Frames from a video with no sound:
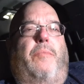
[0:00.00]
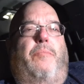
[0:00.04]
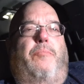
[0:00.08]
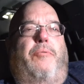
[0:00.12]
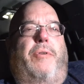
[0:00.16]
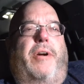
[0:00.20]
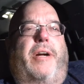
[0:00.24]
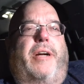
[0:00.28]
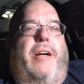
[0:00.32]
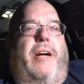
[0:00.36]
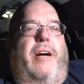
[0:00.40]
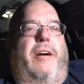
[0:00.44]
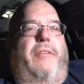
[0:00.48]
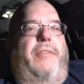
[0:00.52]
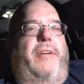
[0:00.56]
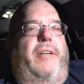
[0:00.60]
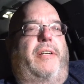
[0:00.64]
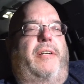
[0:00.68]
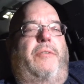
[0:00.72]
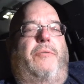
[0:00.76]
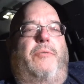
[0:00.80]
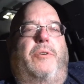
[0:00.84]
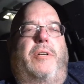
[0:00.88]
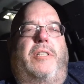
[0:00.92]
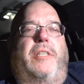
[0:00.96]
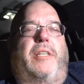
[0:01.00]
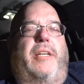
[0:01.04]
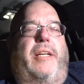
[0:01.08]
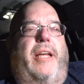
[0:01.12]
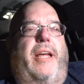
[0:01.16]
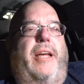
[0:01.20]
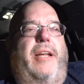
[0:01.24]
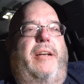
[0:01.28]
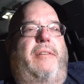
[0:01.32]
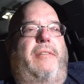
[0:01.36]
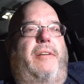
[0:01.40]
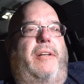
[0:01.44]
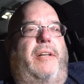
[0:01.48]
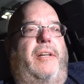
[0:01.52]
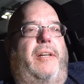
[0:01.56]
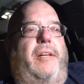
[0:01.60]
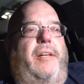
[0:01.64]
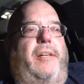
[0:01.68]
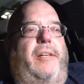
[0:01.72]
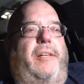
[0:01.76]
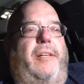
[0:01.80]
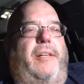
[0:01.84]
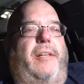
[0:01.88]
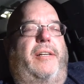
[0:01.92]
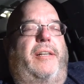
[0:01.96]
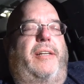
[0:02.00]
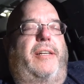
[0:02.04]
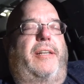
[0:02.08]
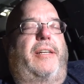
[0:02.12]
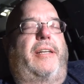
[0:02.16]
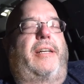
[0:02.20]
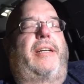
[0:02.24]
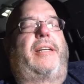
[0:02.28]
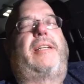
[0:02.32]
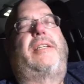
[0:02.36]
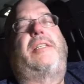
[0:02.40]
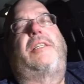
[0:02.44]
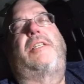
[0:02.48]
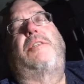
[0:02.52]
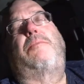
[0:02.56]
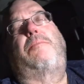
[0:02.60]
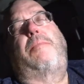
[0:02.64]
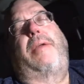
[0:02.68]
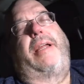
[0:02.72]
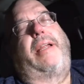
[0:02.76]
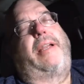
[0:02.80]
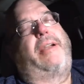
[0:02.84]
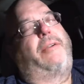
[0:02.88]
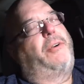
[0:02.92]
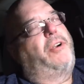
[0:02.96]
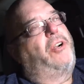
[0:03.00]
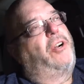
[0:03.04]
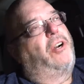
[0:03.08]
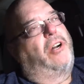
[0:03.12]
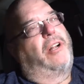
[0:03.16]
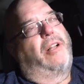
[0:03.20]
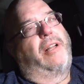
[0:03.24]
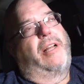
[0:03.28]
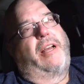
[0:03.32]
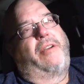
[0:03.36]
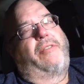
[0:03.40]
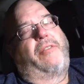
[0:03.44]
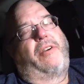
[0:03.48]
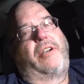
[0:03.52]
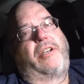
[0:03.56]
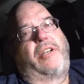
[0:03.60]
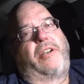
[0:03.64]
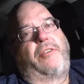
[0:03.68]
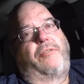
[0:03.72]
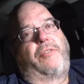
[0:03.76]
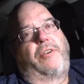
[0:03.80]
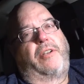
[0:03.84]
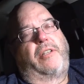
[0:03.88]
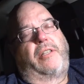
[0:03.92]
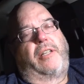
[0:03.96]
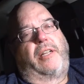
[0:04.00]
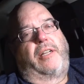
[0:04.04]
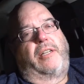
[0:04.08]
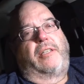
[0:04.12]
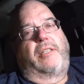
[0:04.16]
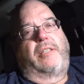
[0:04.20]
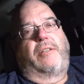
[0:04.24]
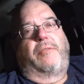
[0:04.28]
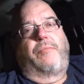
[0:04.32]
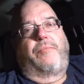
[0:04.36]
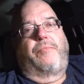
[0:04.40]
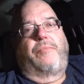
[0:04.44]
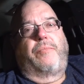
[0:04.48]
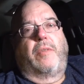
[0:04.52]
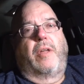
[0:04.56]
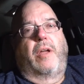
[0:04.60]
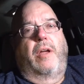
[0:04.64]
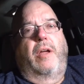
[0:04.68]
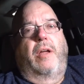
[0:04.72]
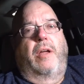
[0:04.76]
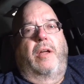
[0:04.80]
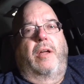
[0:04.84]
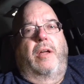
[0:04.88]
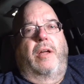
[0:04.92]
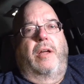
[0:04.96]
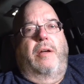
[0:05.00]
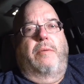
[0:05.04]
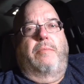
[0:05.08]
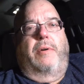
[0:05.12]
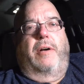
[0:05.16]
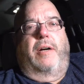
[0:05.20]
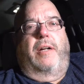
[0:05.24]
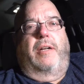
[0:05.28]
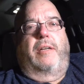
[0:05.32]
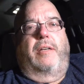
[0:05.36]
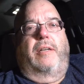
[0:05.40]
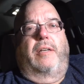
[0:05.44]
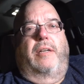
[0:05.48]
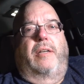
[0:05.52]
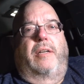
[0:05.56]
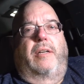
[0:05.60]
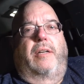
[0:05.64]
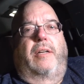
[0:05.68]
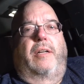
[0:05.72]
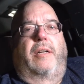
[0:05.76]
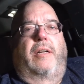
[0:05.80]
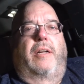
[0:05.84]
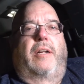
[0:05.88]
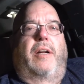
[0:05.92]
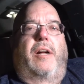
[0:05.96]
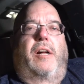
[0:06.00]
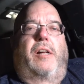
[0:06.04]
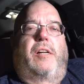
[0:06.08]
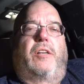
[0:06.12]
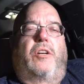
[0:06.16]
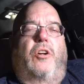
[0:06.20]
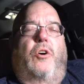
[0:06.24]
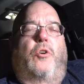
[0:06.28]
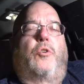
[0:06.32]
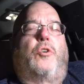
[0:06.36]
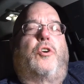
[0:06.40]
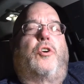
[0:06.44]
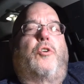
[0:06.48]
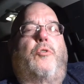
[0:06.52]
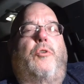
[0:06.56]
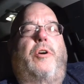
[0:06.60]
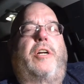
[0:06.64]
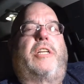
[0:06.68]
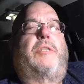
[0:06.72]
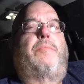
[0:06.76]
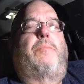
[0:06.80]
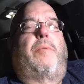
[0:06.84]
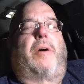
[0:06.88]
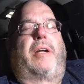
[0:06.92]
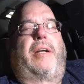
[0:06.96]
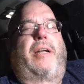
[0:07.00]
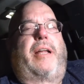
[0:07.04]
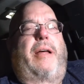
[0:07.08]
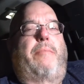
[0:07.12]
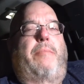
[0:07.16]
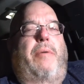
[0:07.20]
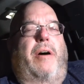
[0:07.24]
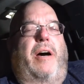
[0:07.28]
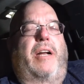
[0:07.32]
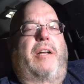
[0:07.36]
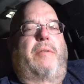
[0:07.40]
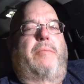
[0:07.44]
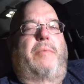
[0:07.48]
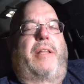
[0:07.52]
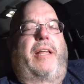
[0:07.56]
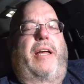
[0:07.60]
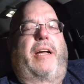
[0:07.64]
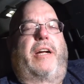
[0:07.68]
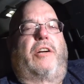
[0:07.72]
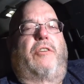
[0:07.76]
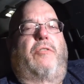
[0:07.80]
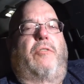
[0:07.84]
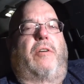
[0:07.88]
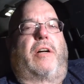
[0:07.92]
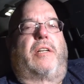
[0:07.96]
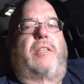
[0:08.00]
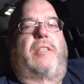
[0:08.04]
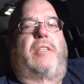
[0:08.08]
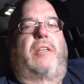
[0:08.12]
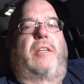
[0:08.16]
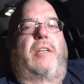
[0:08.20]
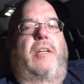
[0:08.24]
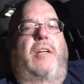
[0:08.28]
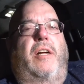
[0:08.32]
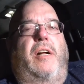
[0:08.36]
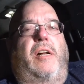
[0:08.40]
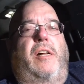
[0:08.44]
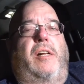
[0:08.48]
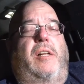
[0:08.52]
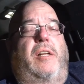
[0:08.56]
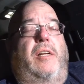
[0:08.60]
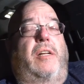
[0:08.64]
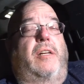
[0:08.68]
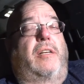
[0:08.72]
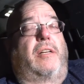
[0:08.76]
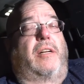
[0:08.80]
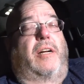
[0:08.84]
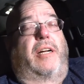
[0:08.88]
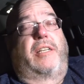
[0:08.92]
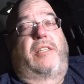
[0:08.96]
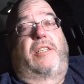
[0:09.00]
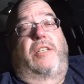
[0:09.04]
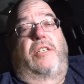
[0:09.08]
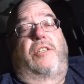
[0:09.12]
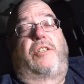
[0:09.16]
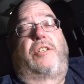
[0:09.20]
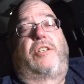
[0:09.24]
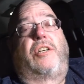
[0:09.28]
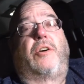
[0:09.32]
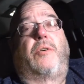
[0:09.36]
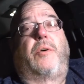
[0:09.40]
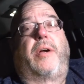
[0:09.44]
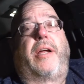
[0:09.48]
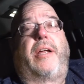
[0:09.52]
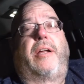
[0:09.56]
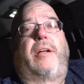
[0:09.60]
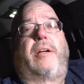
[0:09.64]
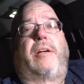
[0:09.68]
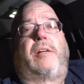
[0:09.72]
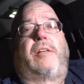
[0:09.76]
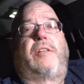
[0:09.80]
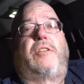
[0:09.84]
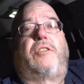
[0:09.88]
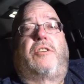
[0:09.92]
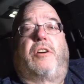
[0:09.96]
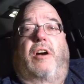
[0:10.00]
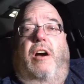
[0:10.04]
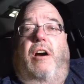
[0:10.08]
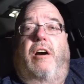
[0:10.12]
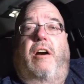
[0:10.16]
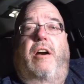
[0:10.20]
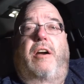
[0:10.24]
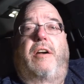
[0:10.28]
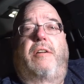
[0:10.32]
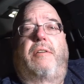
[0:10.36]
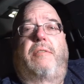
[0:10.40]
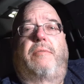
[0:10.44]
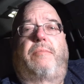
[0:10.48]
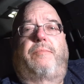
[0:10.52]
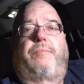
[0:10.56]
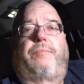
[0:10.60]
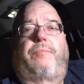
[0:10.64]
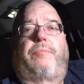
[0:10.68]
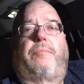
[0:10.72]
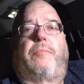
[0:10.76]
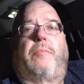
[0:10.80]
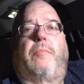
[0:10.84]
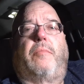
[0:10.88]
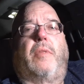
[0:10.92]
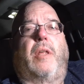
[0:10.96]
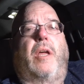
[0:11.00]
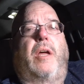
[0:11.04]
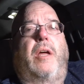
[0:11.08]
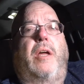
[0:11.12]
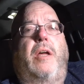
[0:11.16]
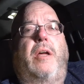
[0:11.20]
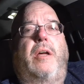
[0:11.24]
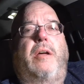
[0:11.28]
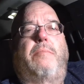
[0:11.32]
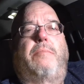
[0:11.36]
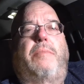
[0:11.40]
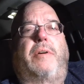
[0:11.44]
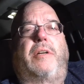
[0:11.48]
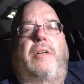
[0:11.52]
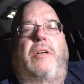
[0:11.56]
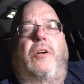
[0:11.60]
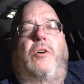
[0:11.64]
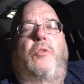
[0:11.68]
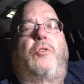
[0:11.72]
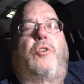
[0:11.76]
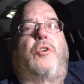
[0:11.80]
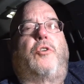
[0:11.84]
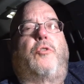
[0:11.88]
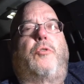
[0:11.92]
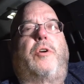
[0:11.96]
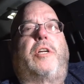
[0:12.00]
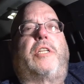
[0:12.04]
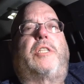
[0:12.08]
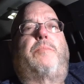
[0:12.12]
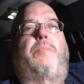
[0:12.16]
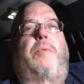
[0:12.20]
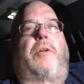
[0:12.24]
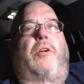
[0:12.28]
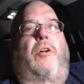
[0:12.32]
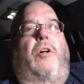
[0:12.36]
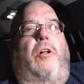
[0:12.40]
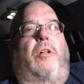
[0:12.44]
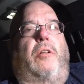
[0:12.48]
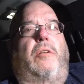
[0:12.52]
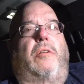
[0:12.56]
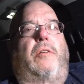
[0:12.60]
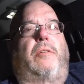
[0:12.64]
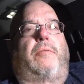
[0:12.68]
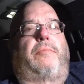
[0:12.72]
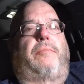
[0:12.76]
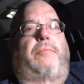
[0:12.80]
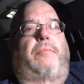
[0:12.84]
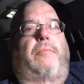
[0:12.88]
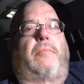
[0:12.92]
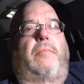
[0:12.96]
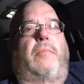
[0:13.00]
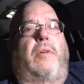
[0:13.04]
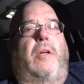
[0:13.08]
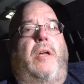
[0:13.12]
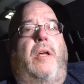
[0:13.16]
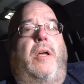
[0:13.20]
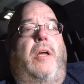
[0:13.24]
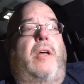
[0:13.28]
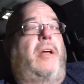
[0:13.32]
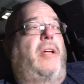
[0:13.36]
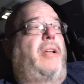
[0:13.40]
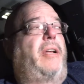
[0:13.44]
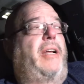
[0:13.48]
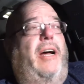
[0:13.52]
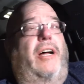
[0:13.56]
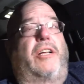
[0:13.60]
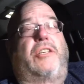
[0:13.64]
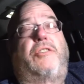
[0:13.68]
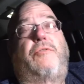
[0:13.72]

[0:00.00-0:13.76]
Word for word: Brick oven once again, and, and this is me, and we all have our different things, but no crisp on that bottom of that crust. Nice and chewy, charred, but no crisp at all. Now